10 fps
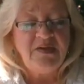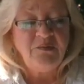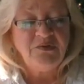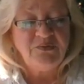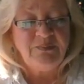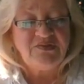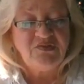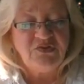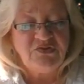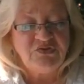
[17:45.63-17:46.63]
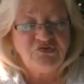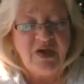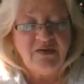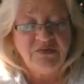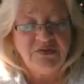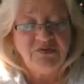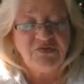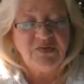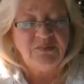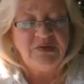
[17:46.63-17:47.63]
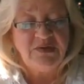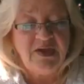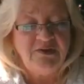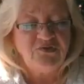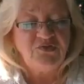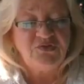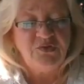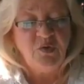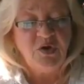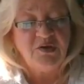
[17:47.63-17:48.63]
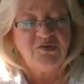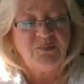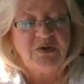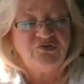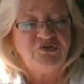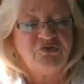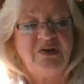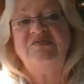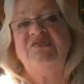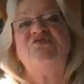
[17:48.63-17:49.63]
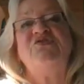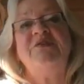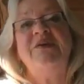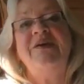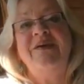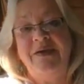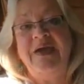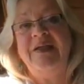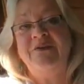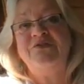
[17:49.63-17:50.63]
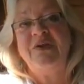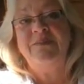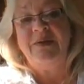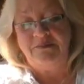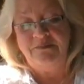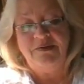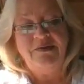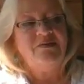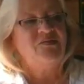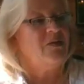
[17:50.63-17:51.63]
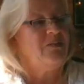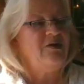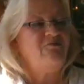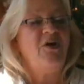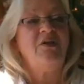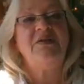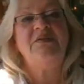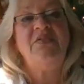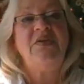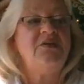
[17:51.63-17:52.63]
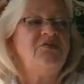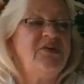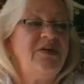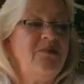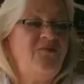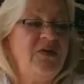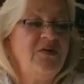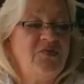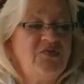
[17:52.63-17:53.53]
Keywords are messages in travel, news, communications, new work, expression, transition, and entertainment. Some of you fallen into the entertainment field.